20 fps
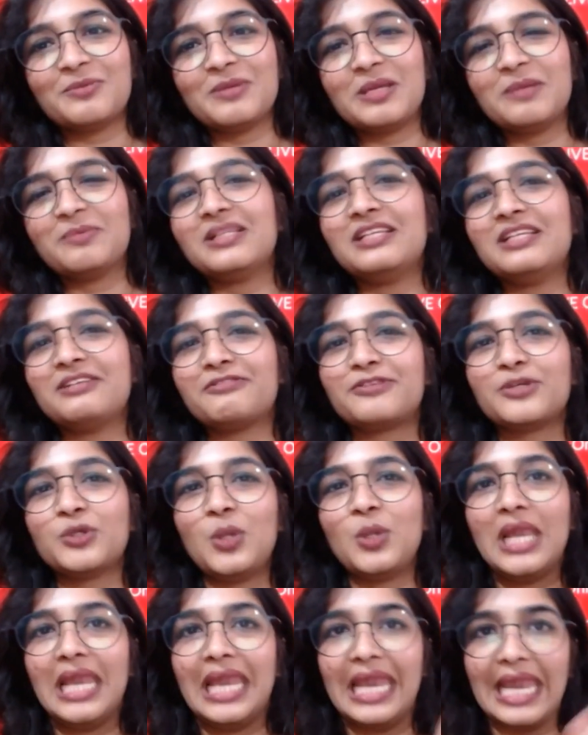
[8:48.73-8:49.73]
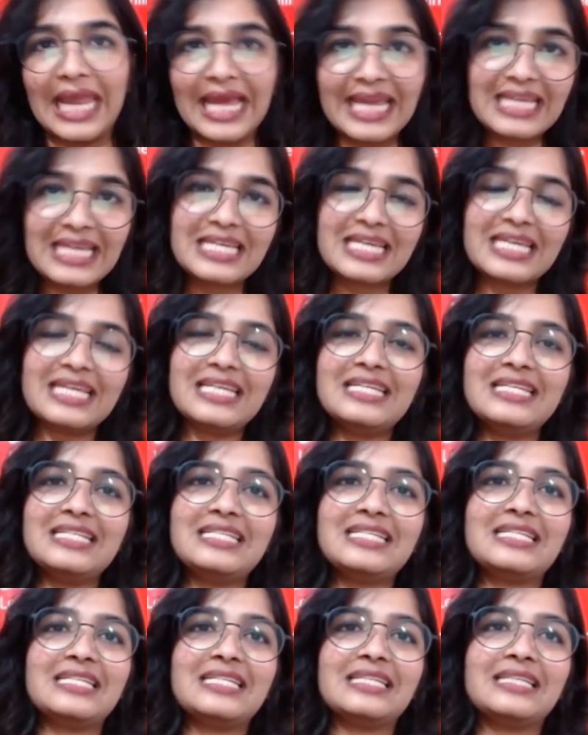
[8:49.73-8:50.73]
people. If you liked
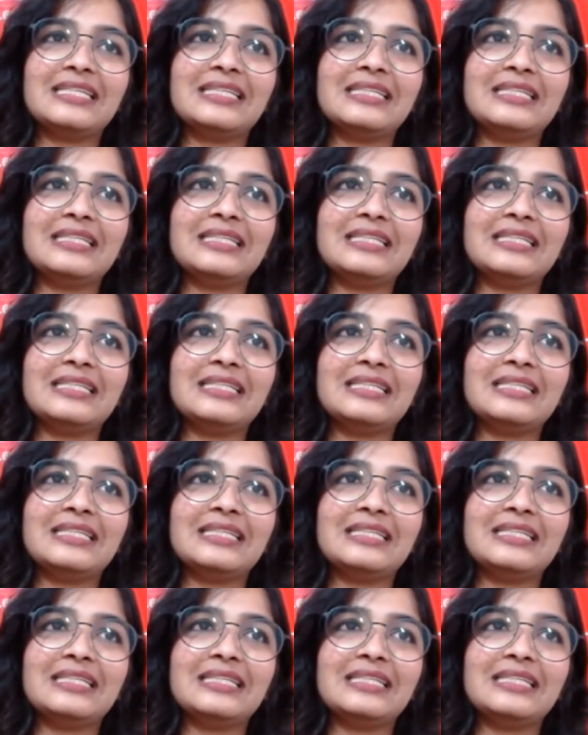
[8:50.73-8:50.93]
it,